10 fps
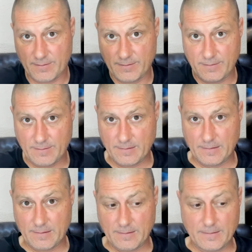
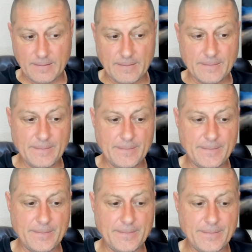
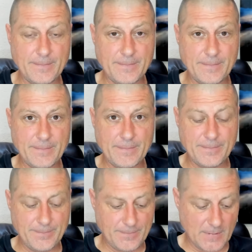
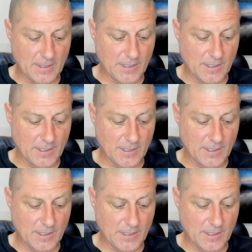(silence)